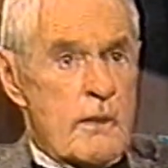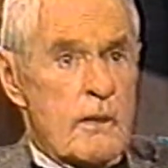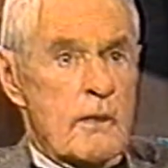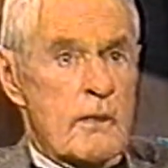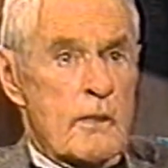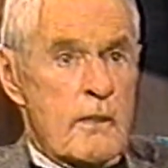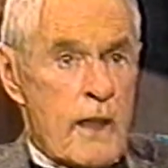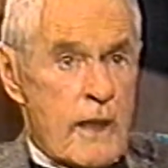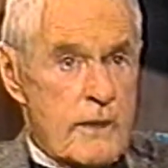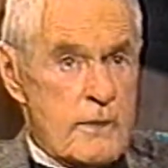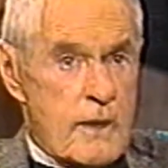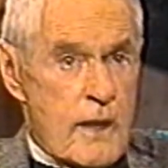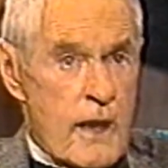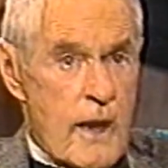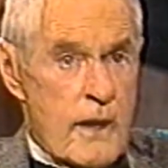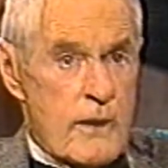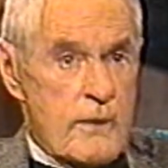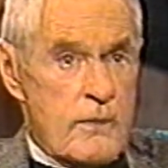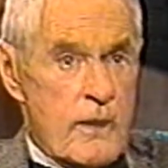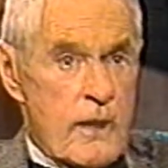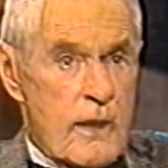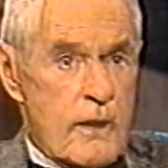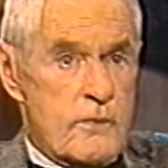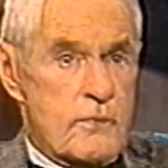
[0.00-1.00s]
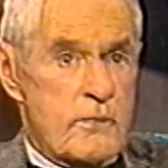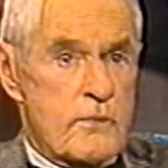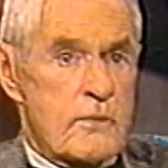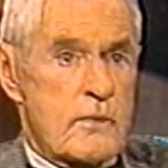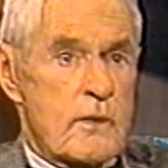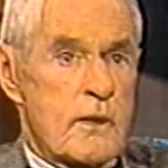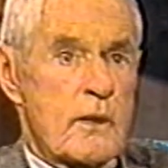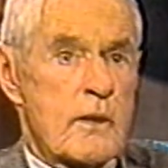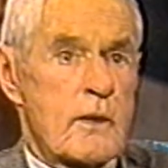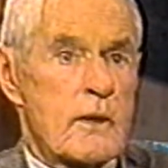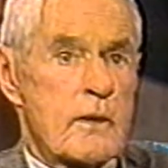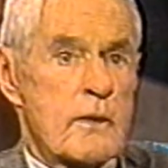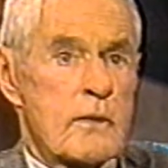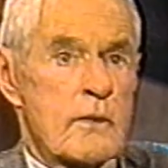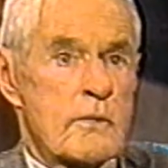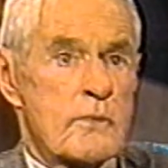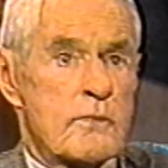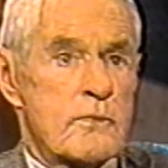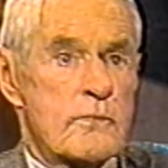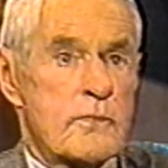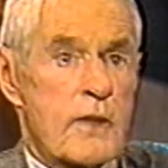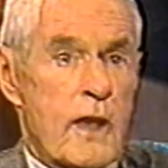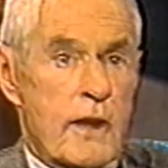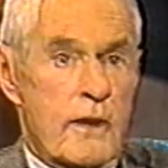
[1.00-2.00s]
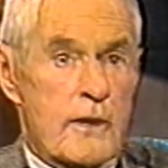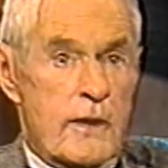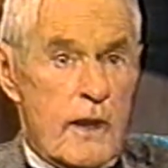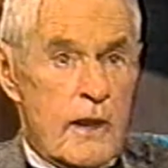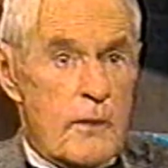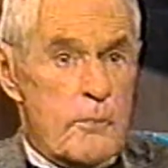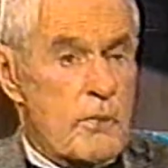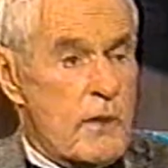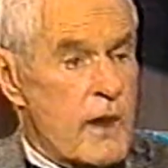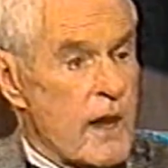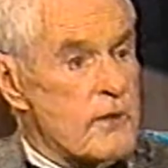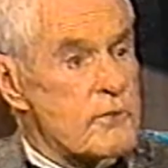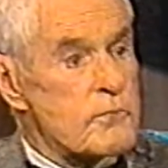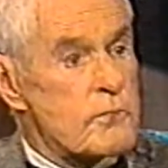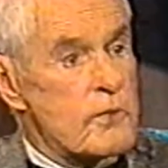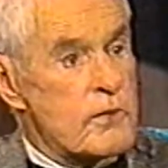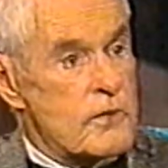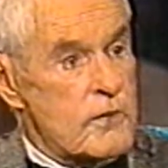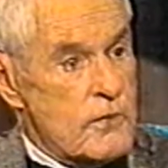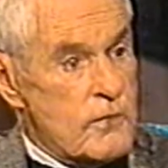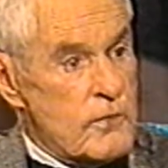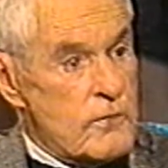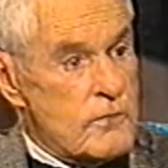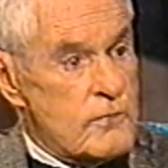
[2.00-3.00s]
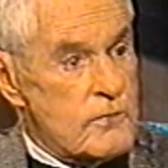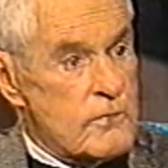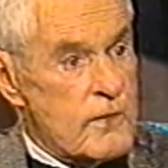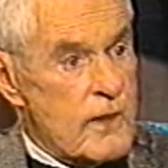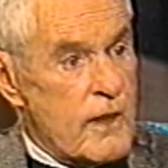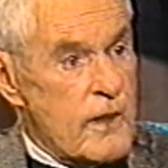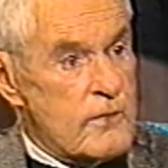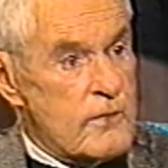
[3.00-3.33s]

in that context, psychedelic plants were used.